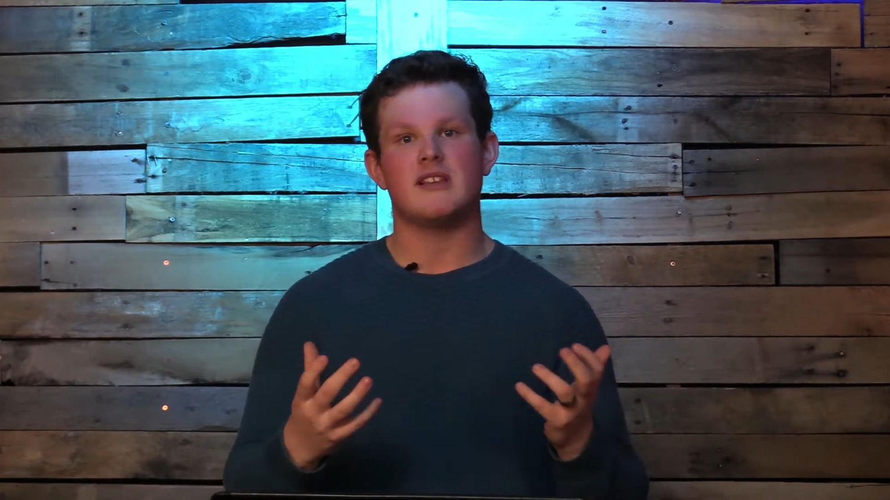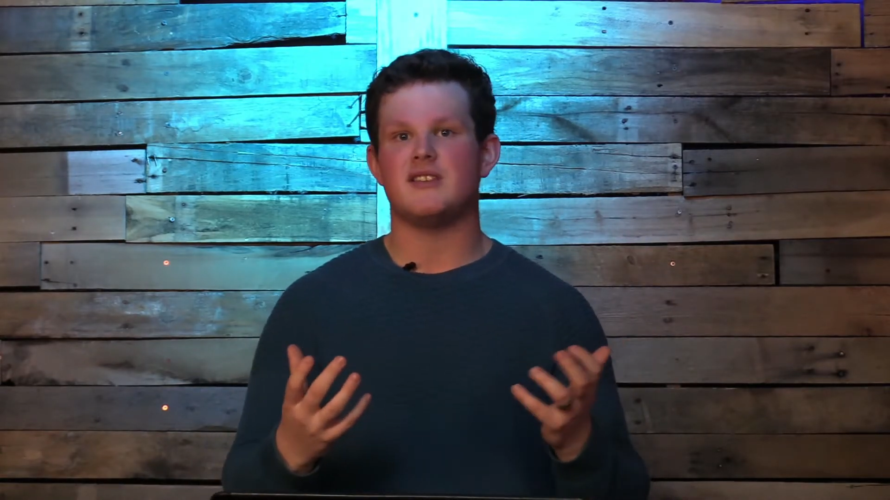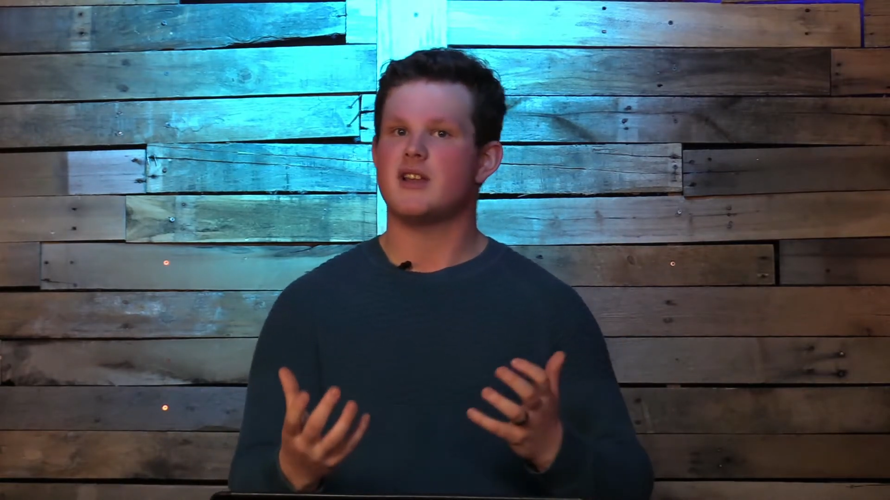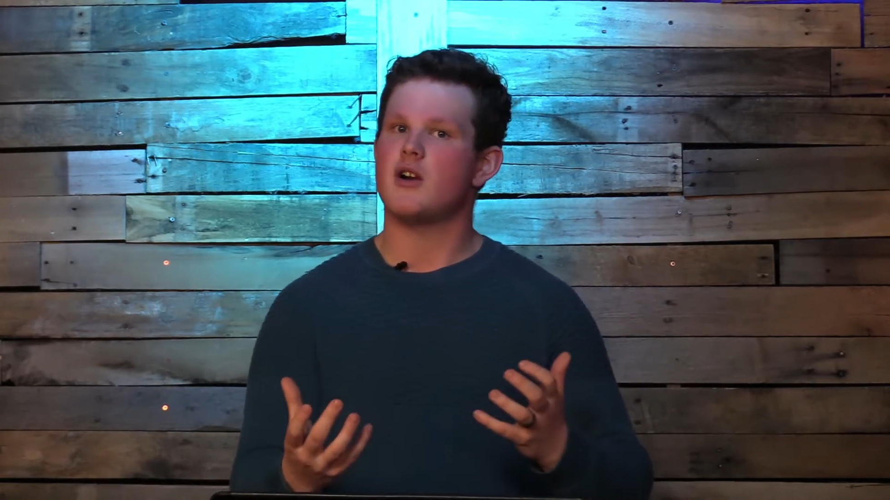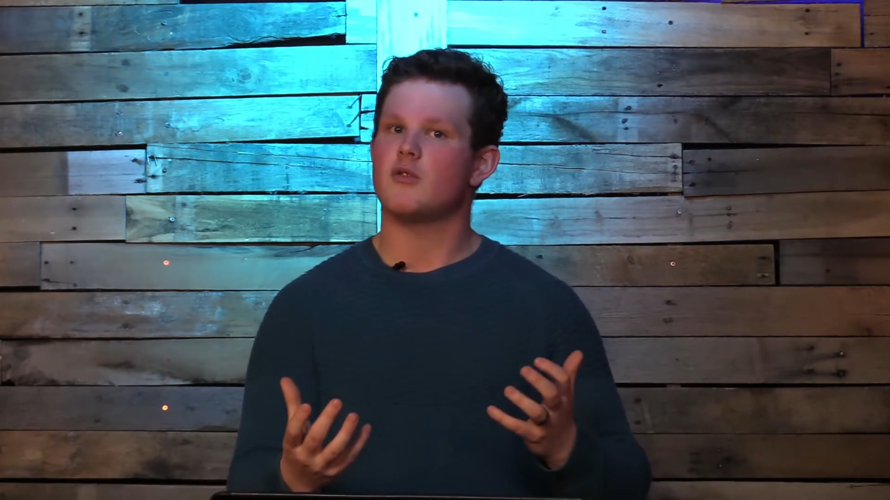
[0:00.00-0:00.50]

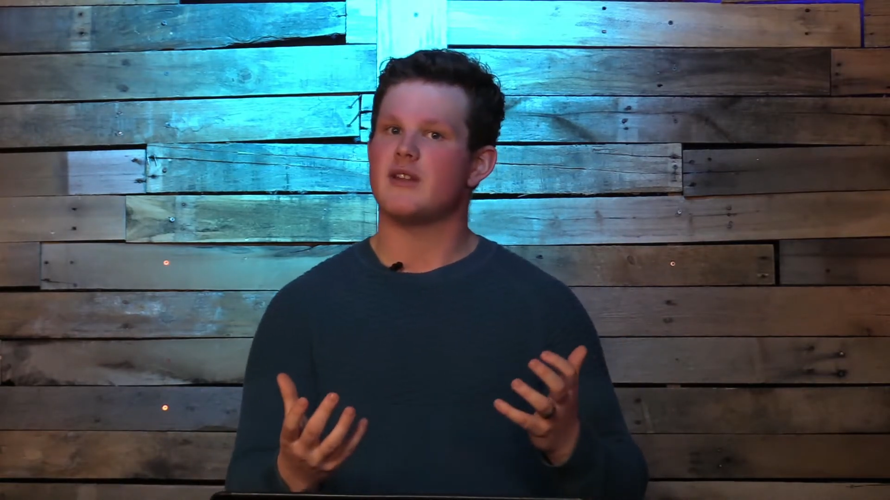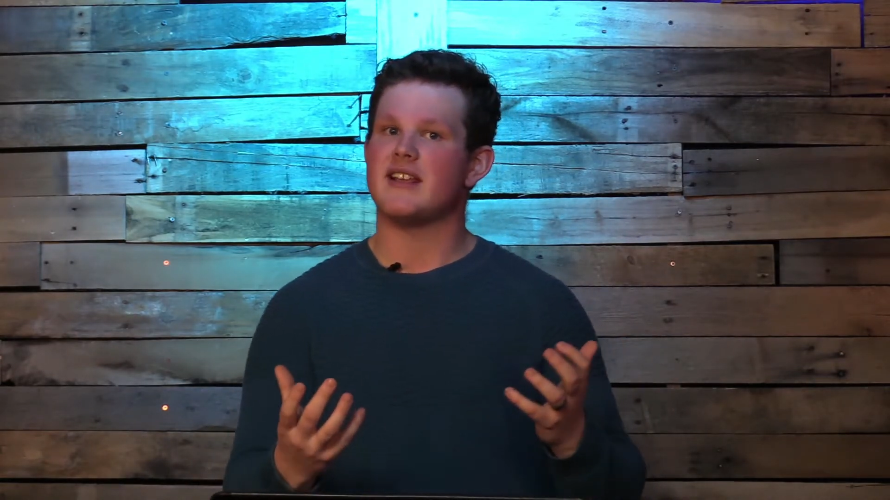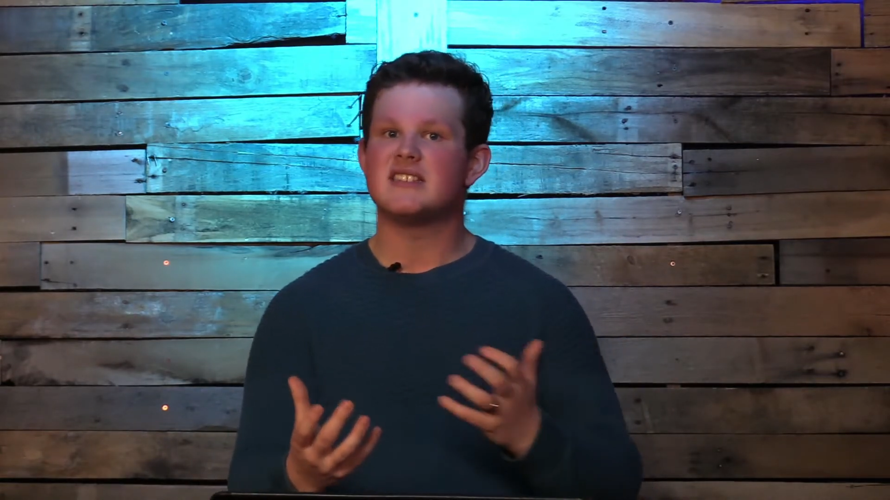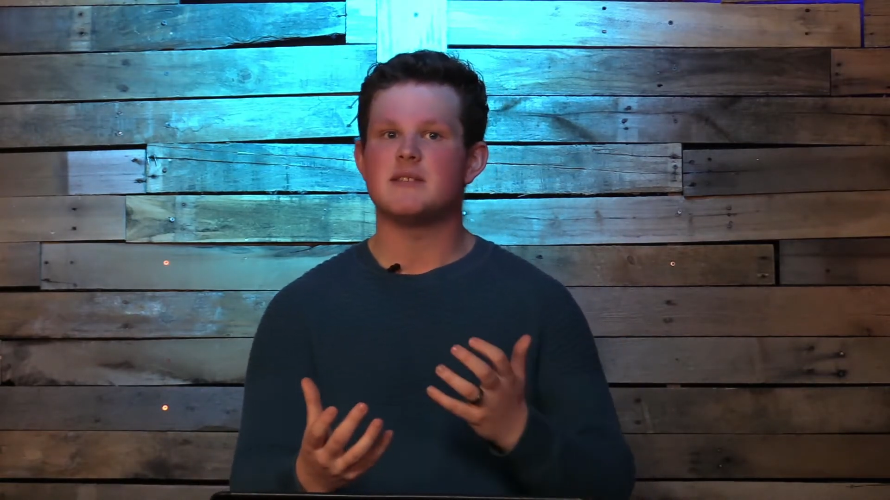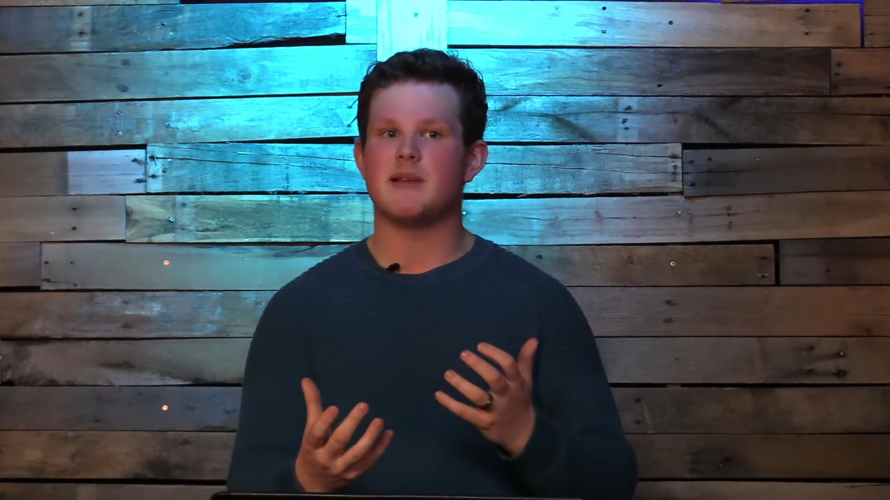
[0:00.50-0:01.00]
known
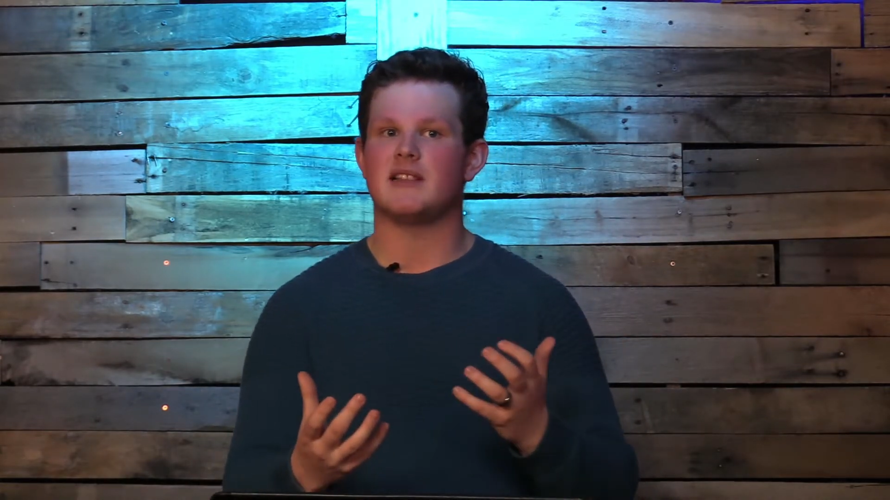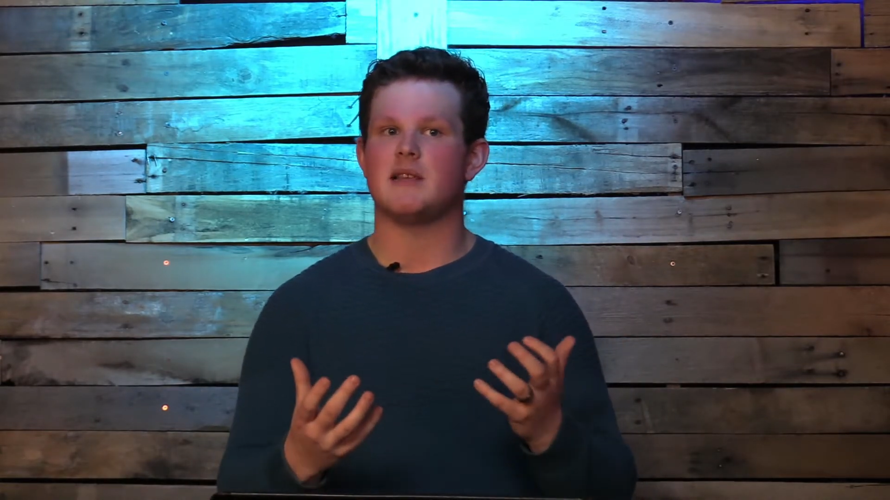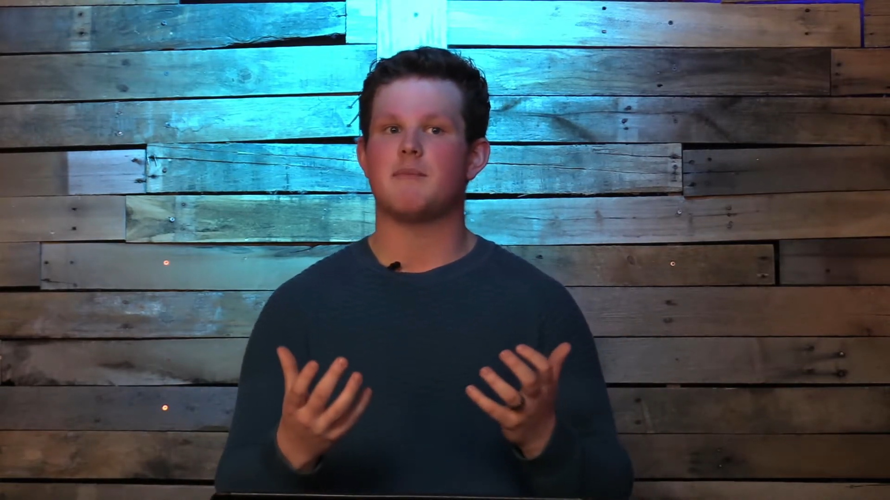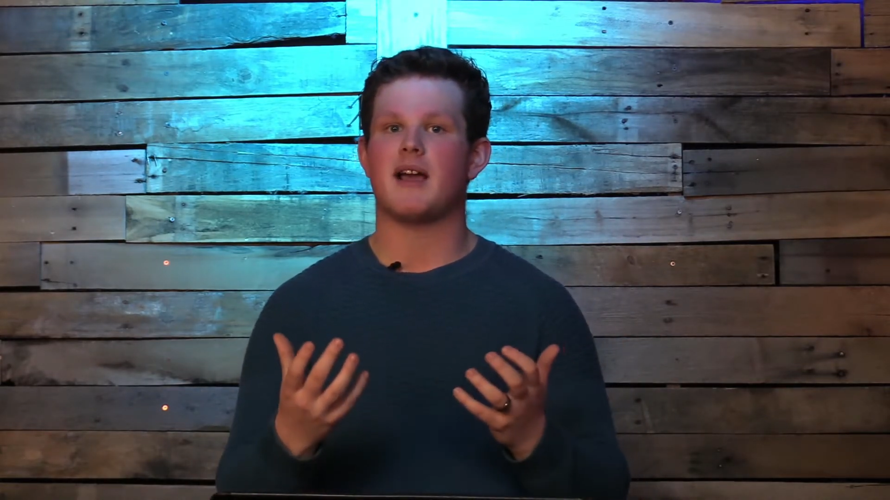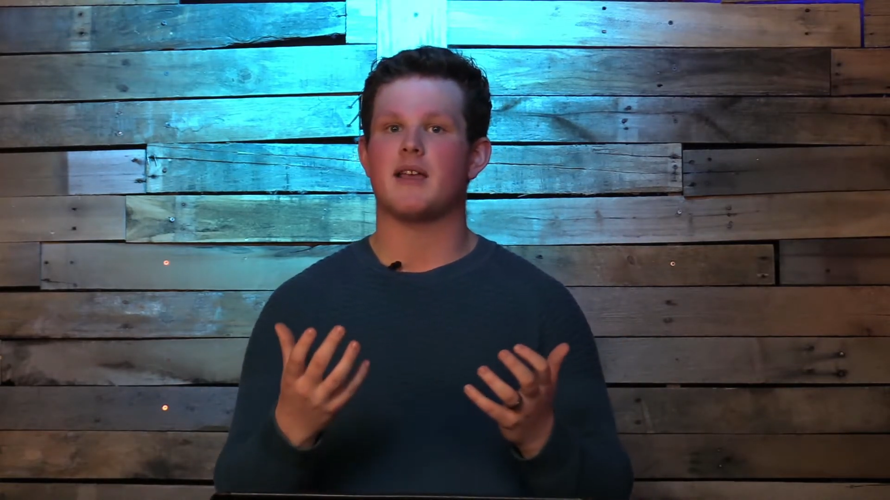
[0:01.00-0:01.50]
intimately
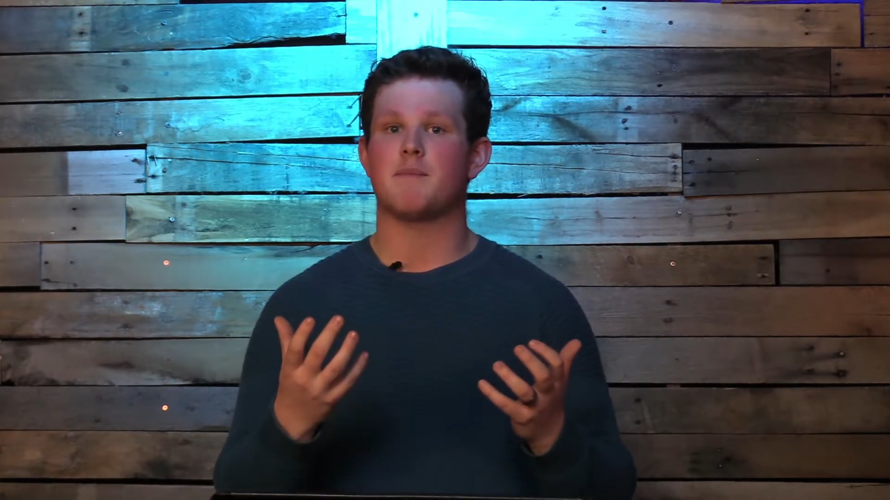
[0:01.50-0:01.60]
by